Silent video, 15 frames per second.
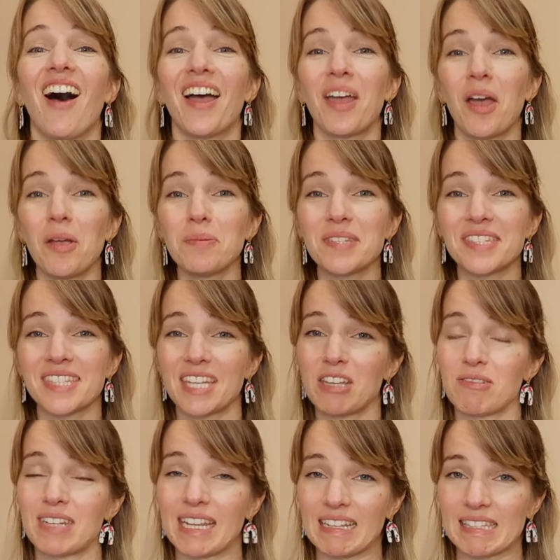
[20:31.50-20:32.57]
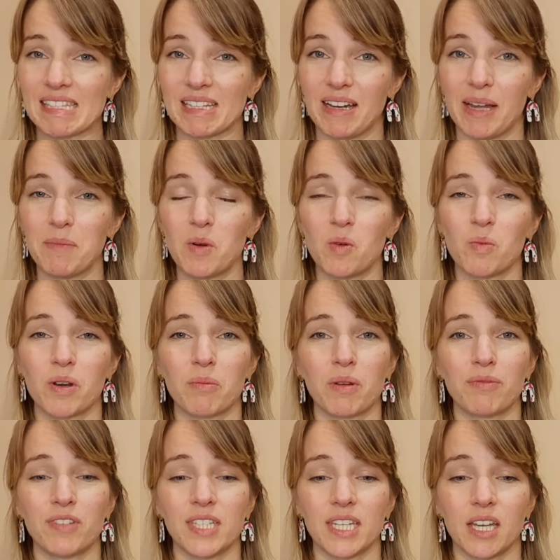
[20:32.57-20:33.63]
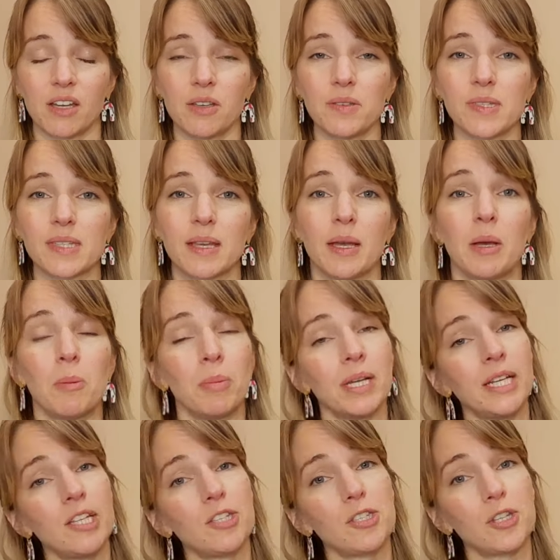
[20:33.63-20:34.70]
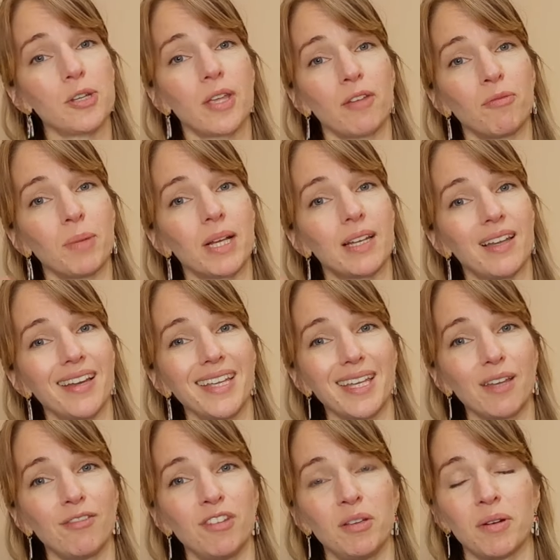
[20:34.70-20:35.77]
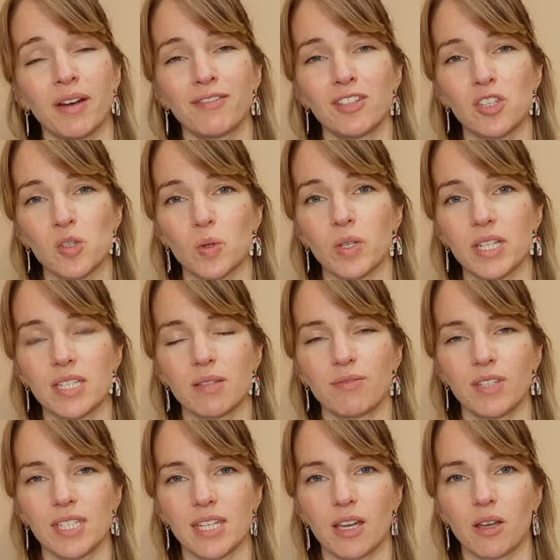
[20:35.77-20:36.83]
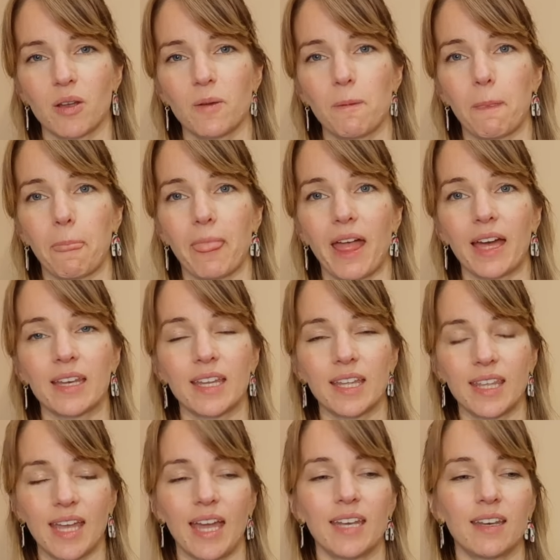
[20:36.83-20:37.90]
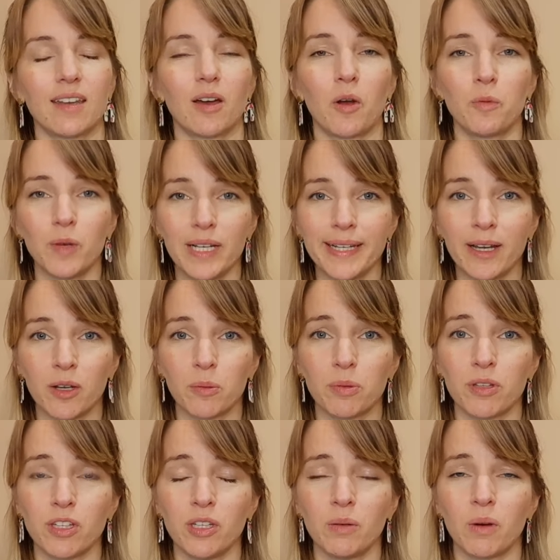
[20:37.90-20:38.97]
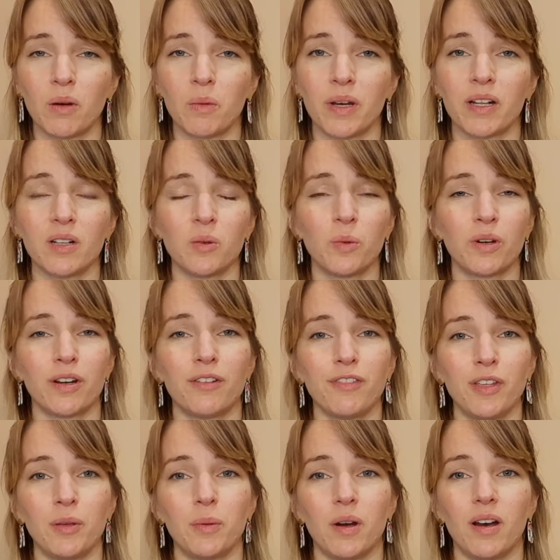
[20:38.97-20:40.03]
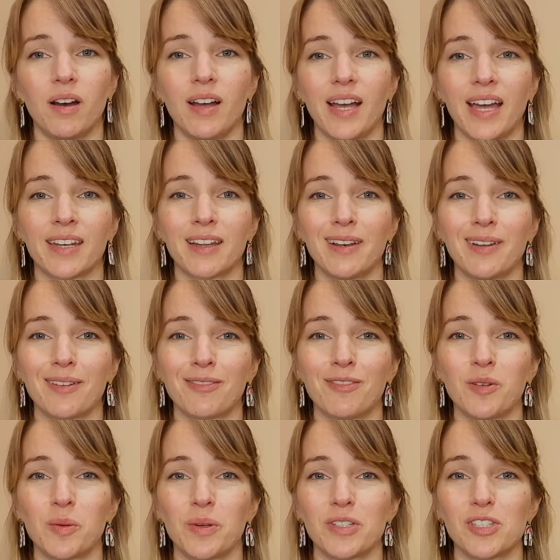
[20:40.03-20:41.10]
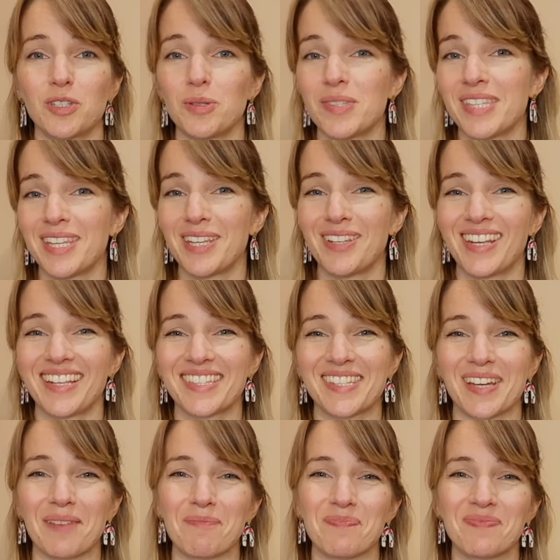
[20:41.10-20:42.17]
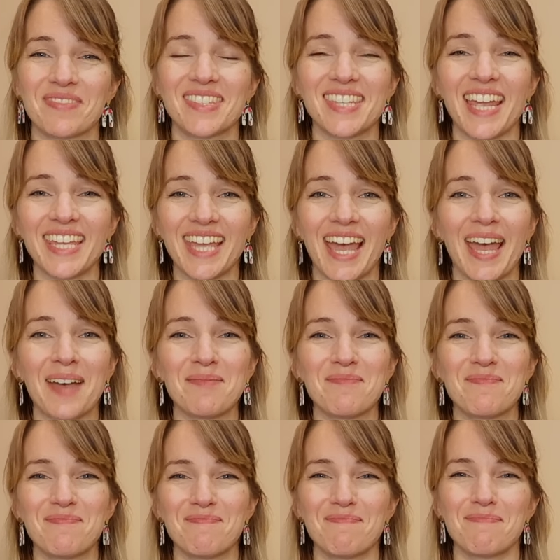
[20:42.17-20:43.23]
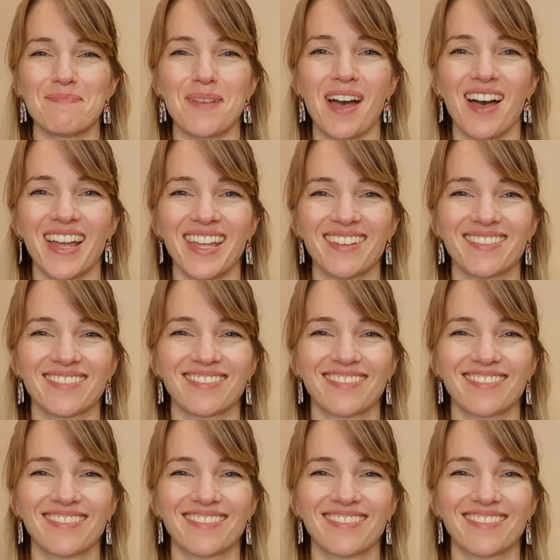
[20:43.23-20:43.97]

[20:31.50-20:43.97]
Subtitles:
I hope to see you next time on one of my videos. Please do give me a like if you have enjoyed the video. And again, I really hope that you are well wherever you are, and I look forward to seeing you next time. Take care. Bye.